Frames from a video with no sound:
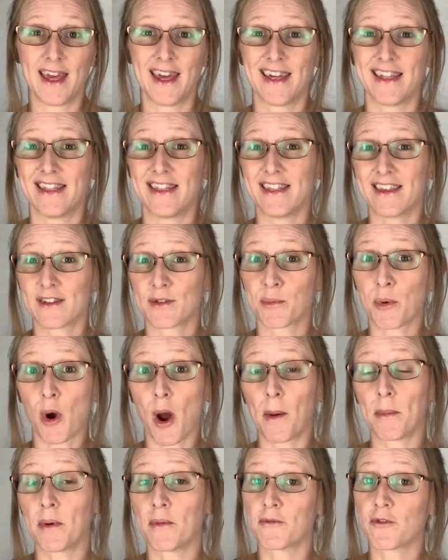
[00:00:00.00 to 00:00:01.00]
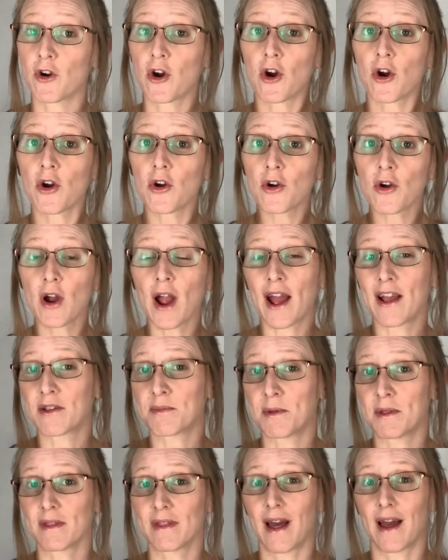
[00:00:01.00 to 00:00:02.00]
This problem for her has
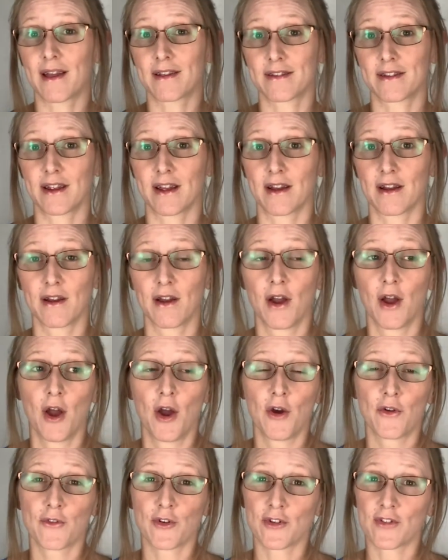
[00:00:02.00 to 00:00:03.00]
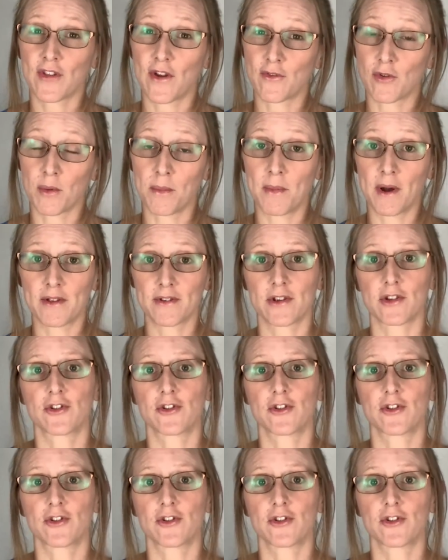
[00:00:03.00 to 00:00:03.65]
been lasting for several months.